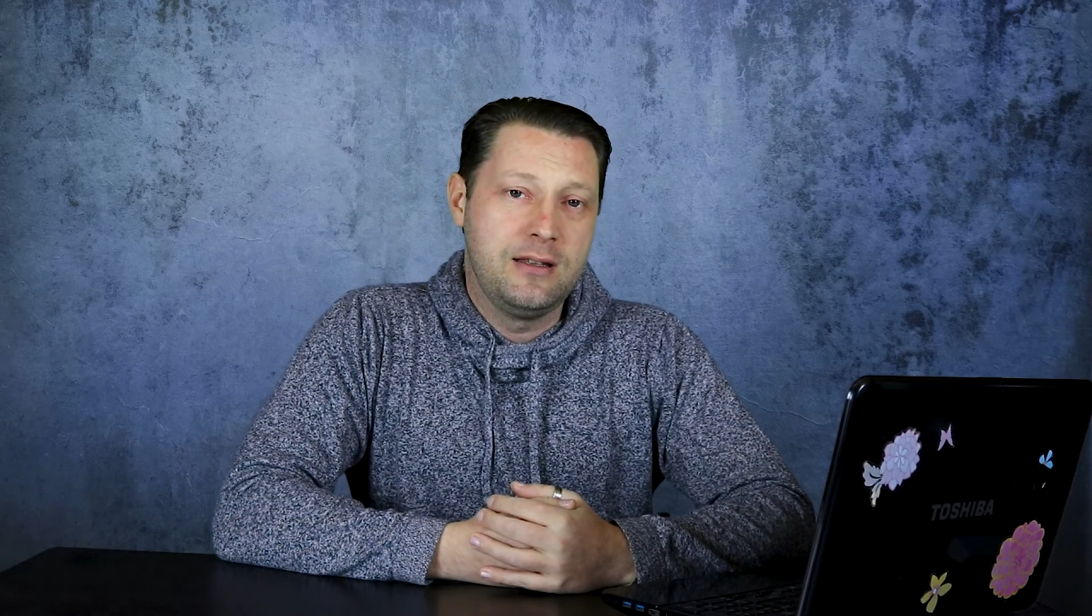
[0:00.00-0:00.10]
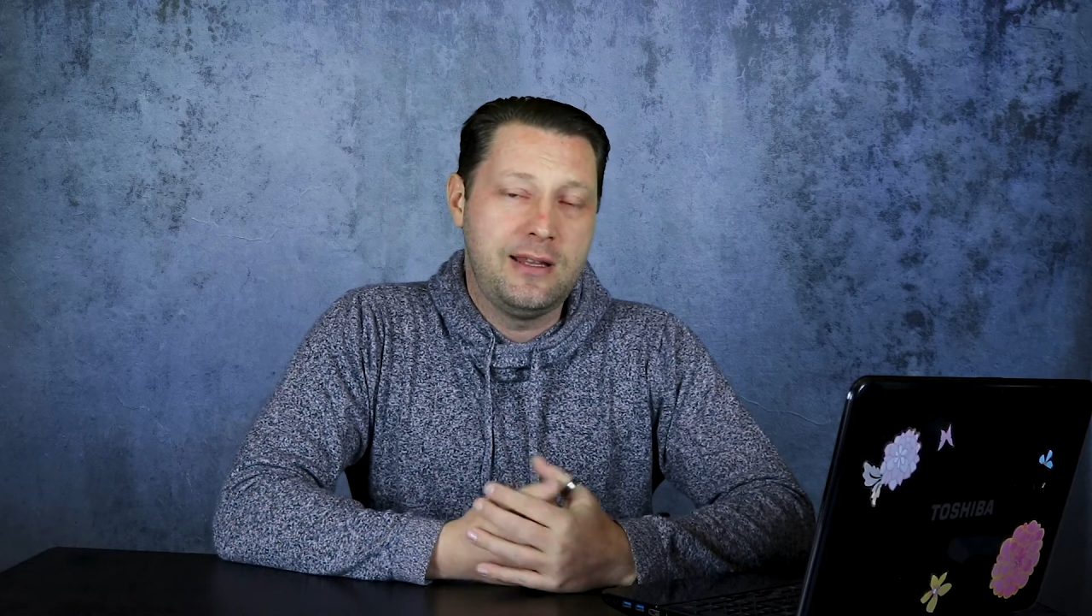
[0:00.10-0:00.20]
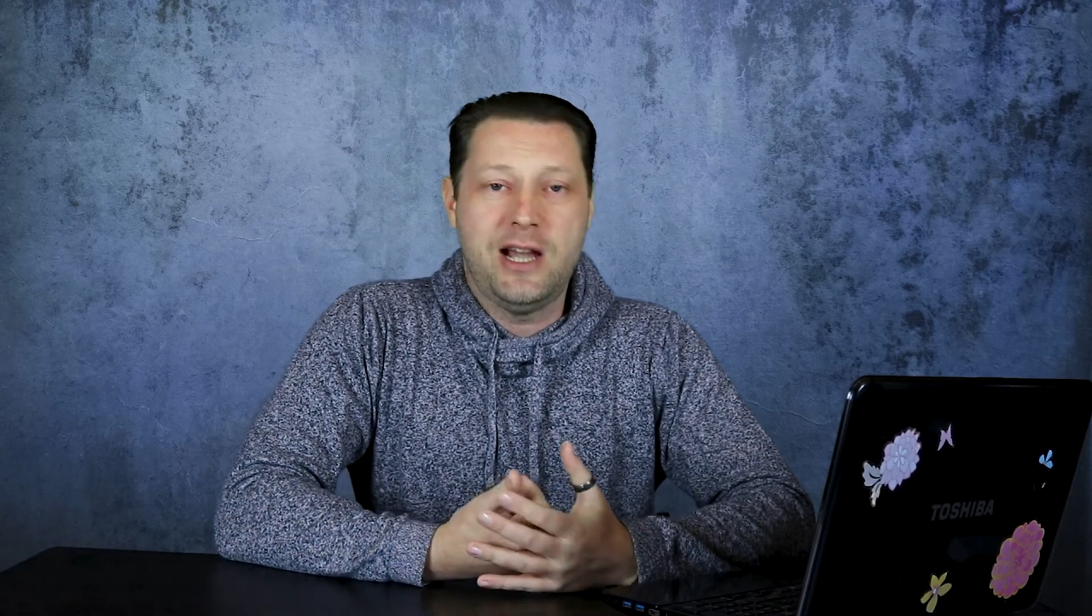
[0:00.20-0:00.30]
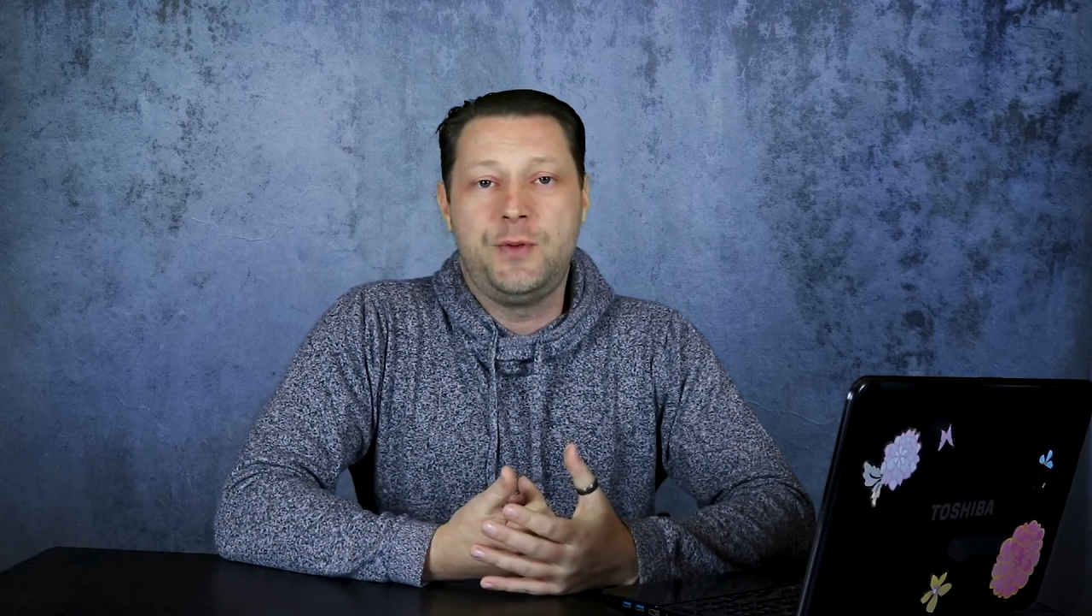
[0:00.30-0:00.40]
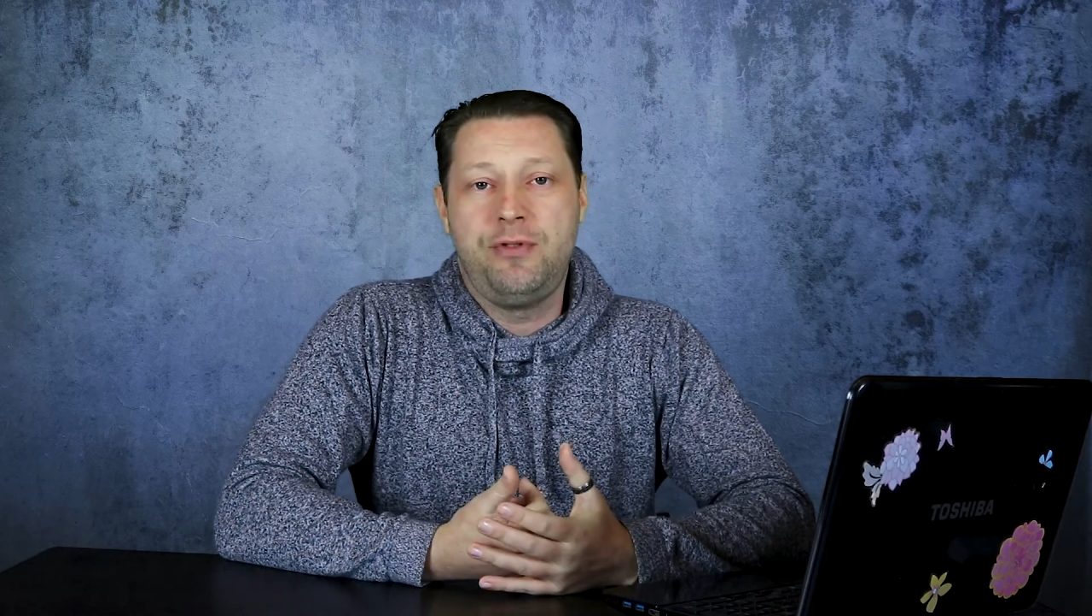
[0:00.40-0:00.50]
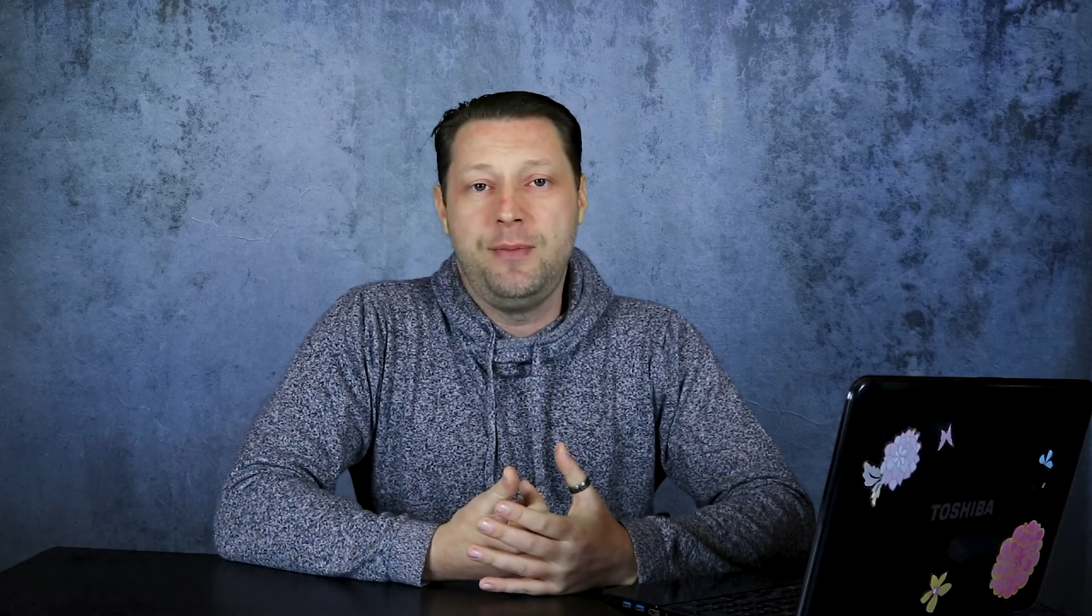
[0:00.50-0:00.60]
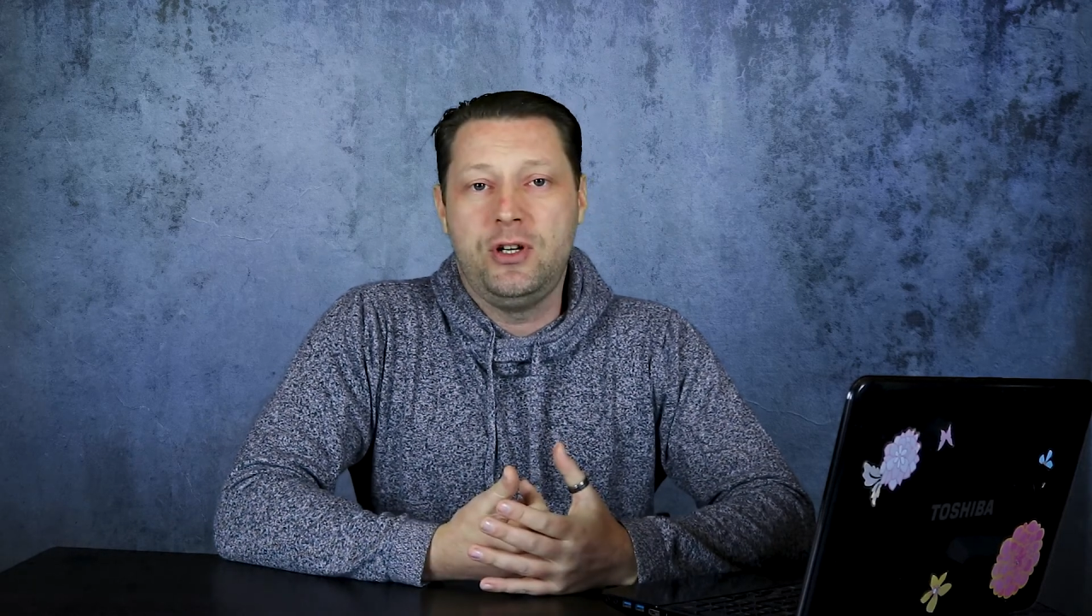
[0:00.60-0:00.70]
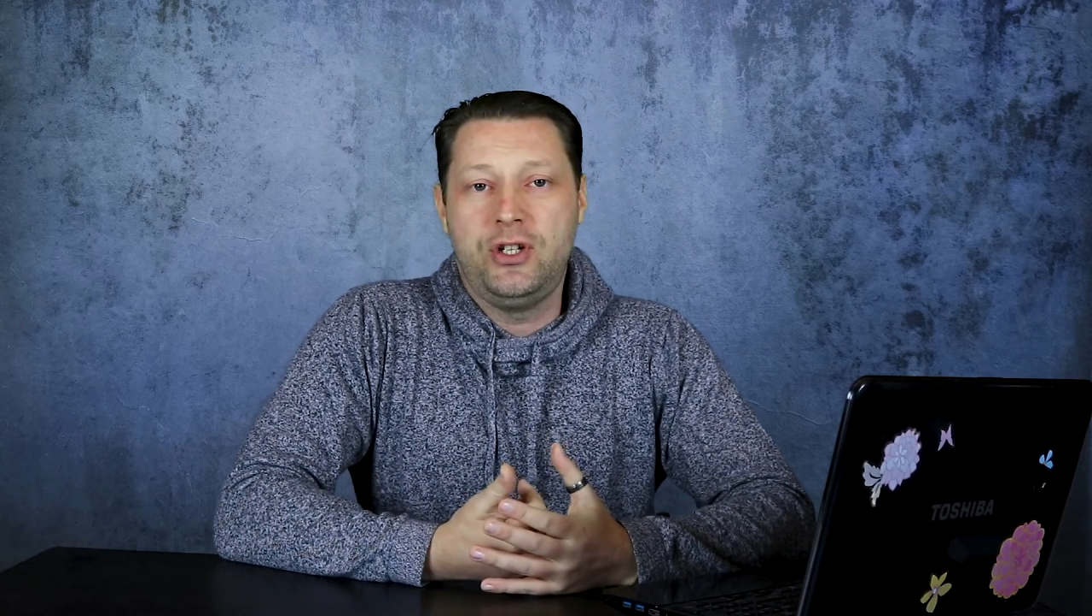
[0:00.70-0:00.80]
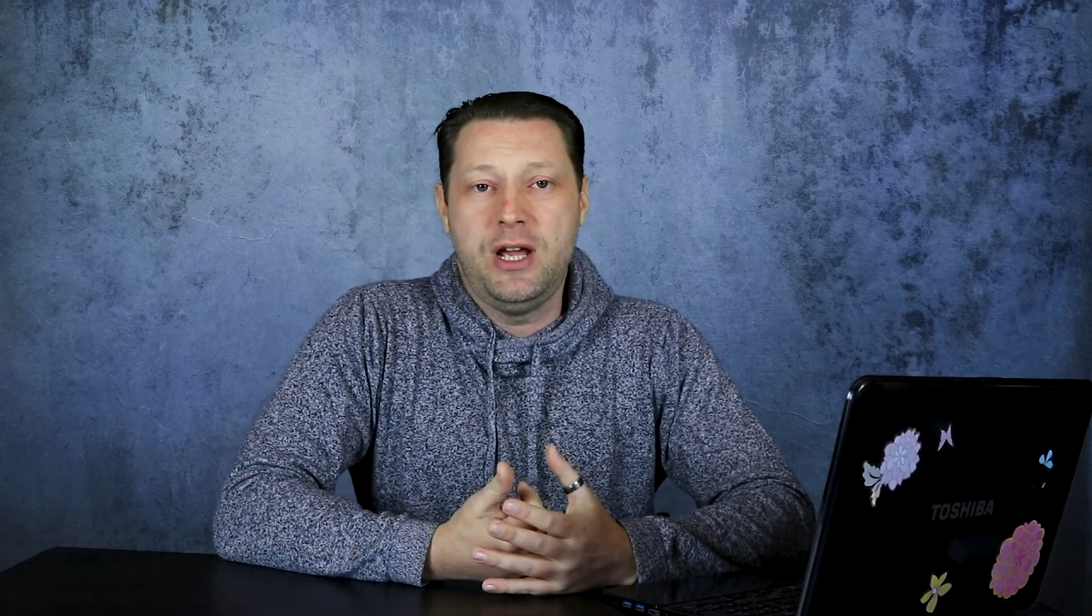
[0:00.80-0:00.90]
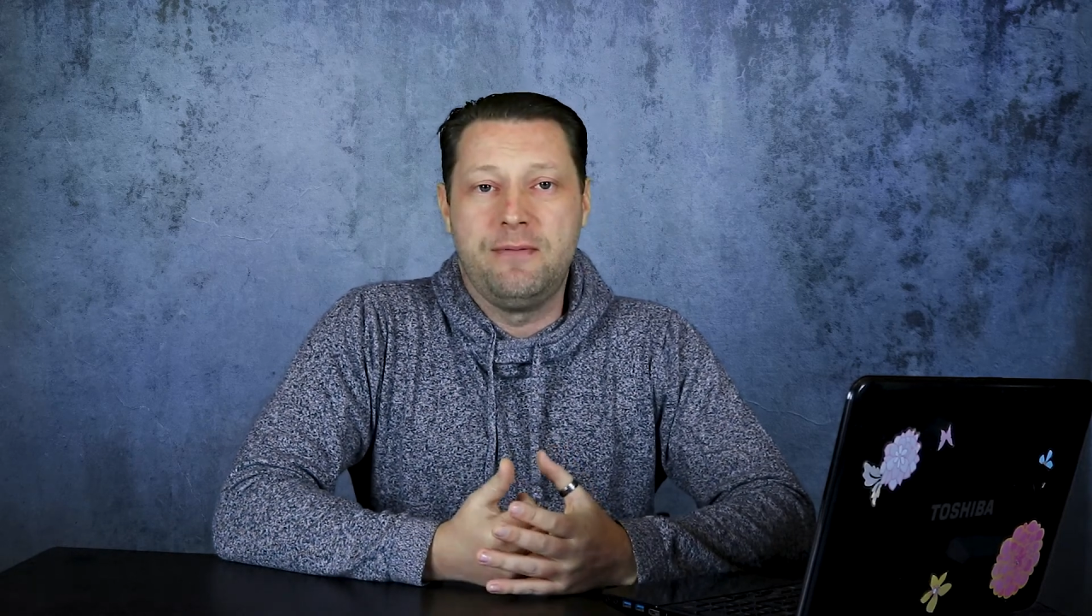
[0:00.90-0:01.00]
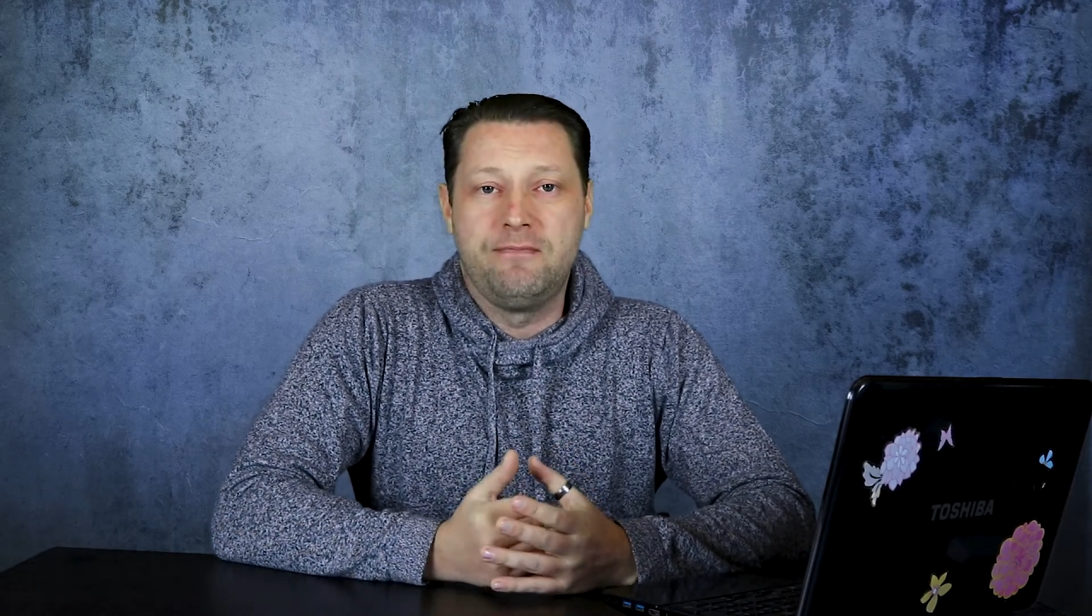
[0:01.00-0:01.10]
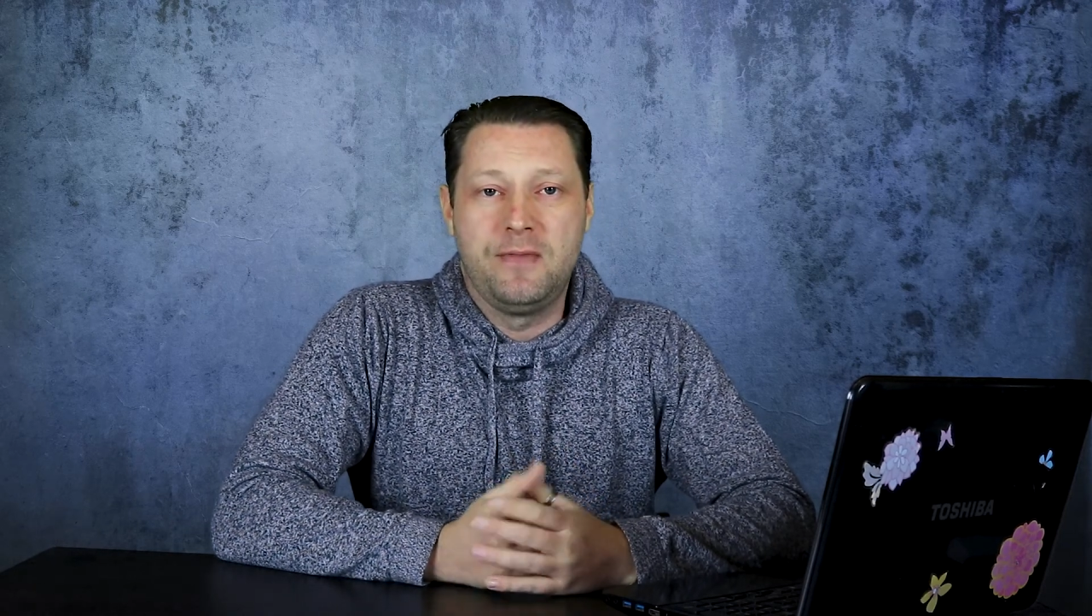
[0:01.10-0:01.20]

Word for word: that is pretty much it.